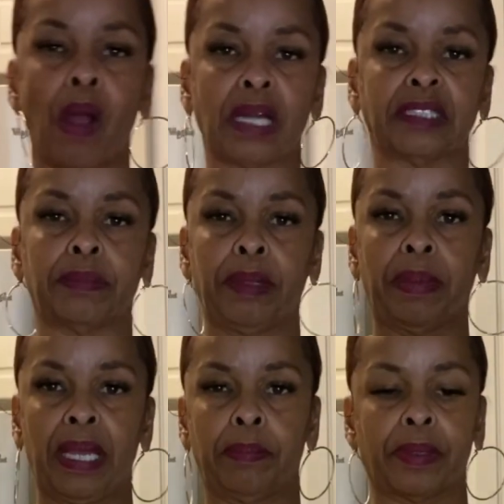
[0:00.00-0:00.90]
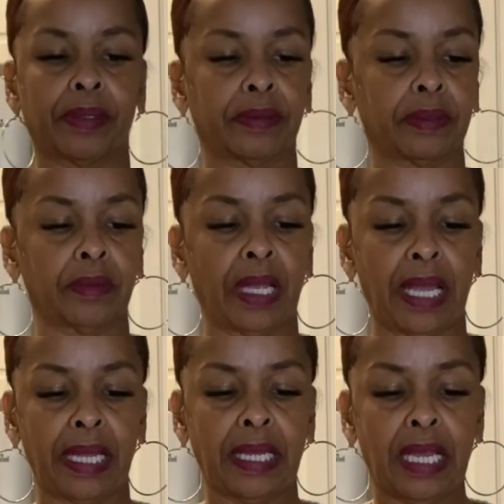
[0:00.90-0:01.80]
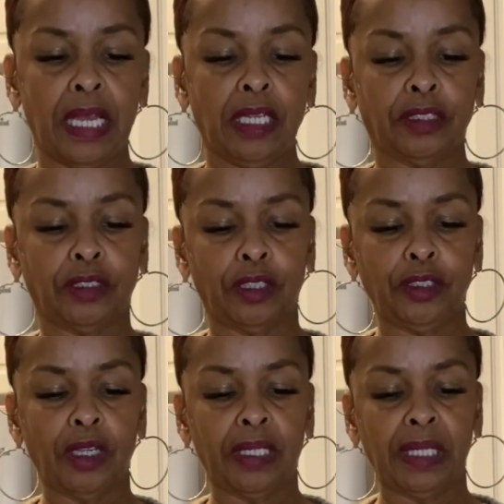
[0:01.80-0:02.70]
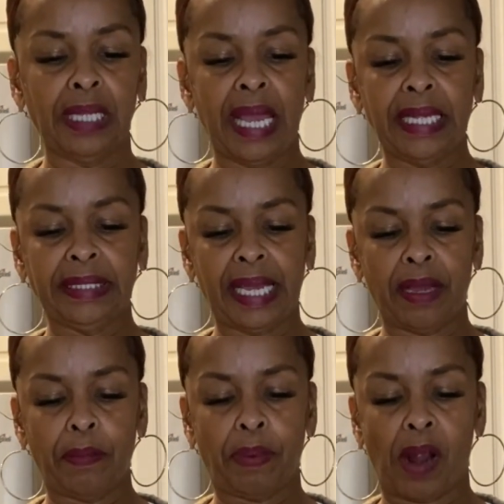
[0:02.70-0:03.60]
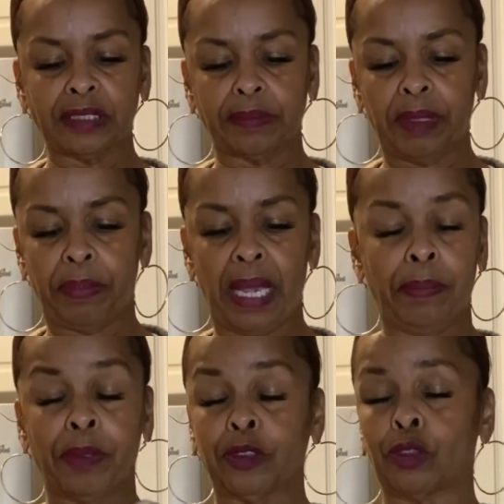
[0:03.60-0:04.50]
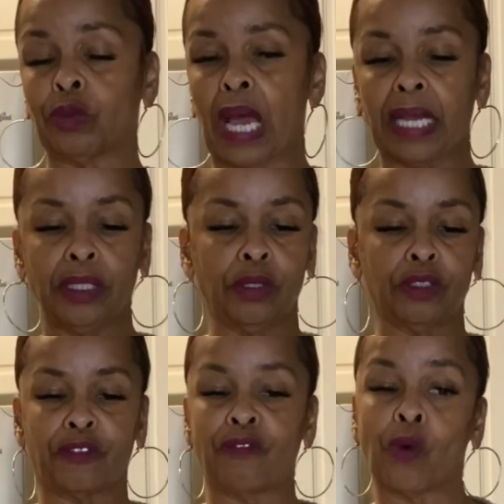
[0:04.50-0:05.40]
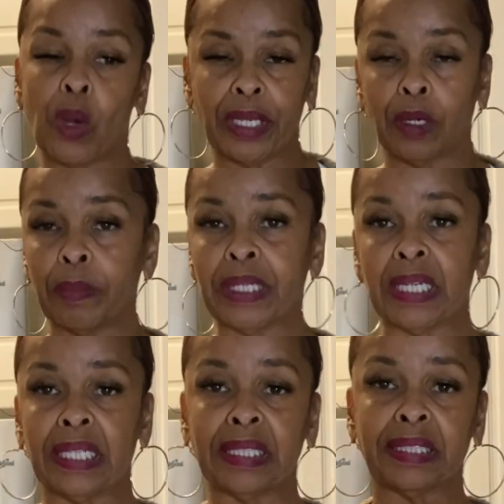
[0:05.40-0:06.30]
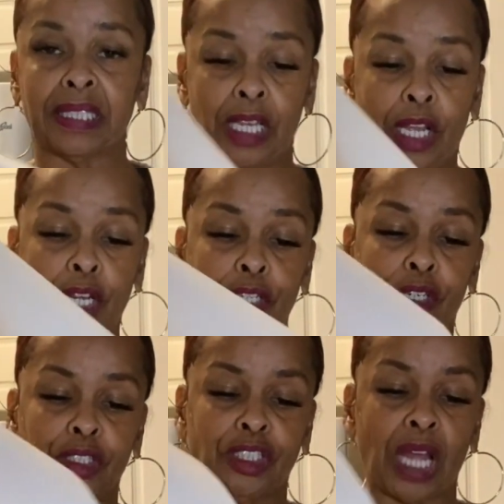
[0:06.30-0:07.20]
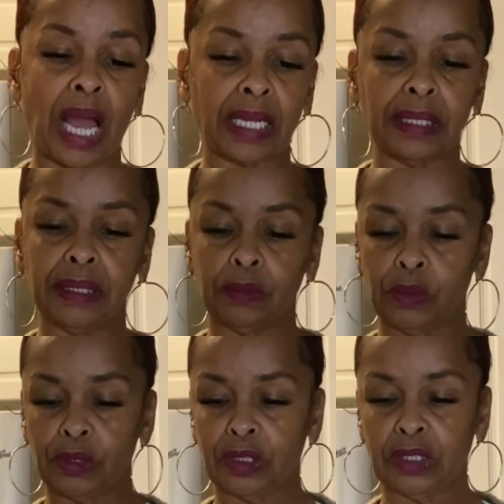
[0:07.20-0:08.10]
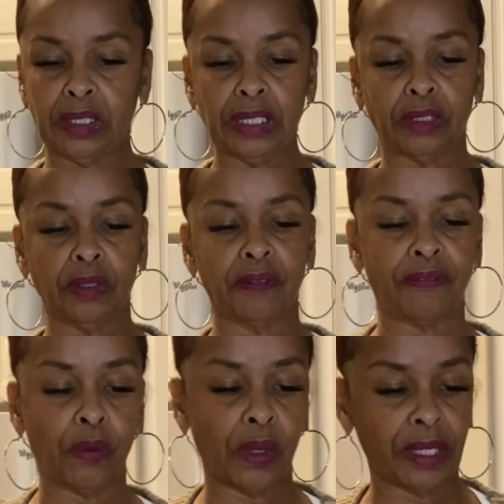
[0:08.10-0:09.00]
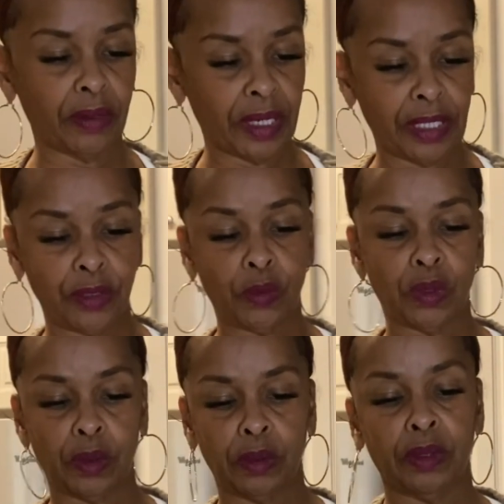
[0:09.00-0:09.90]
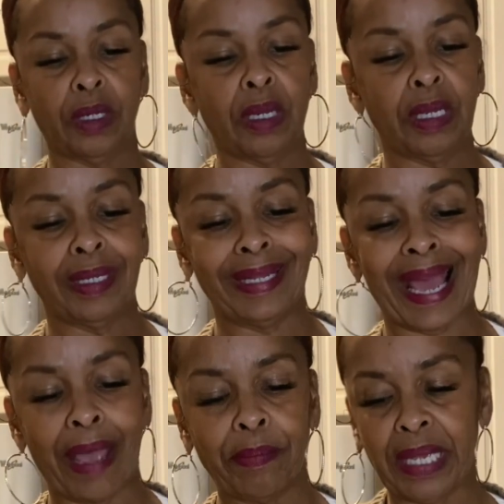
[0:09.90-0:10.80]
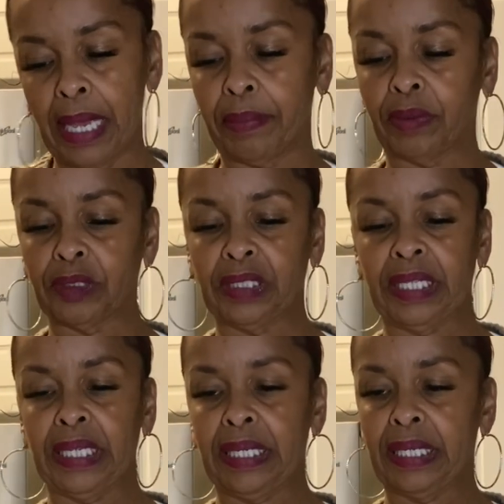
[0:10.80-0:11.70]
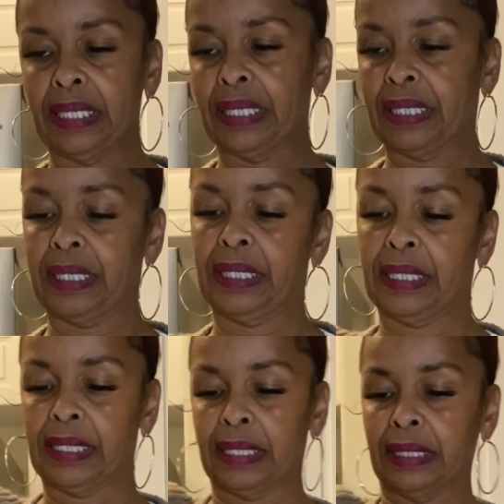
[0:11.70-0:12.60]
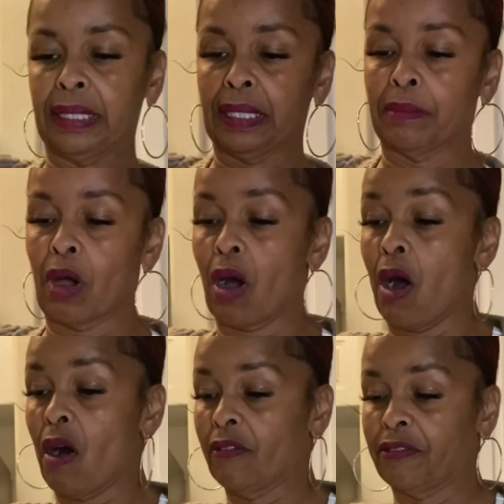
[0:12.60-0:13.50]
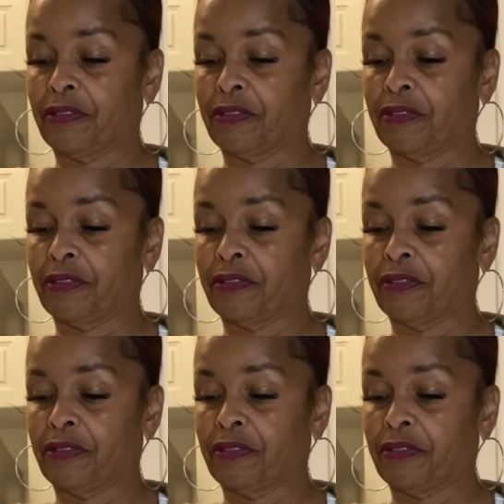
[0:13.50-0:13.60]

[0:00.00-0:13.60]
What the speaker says: parchment paper, okay? So you're gonna lay down parchment paper. Do not use foil, because your chocolate will stick to the foil and you will not be able to get them off